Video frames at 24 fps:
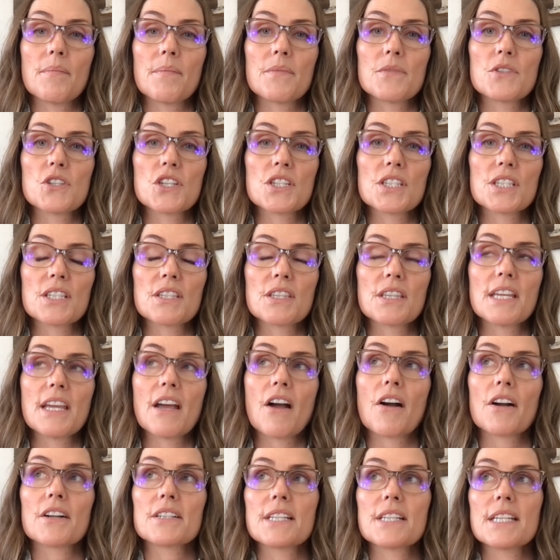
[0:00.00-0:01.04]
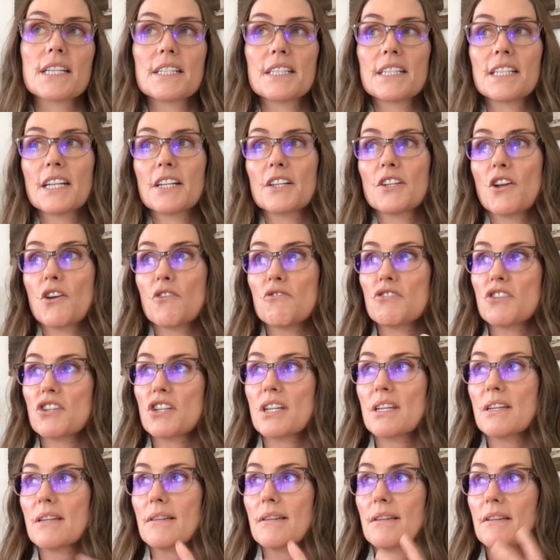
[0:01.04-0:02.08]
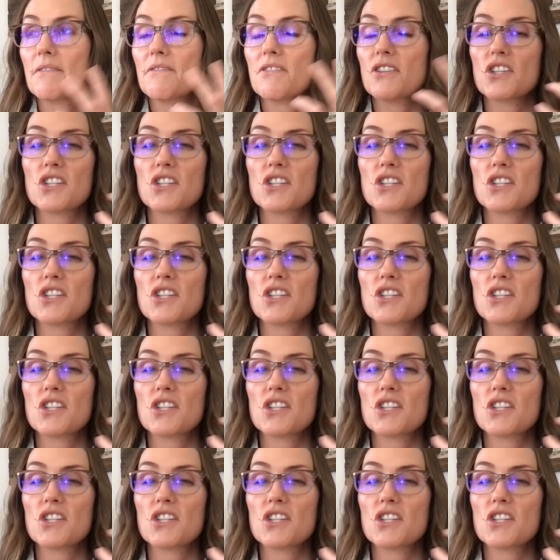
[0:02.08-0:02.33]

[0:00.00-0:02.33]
just the artistic notion of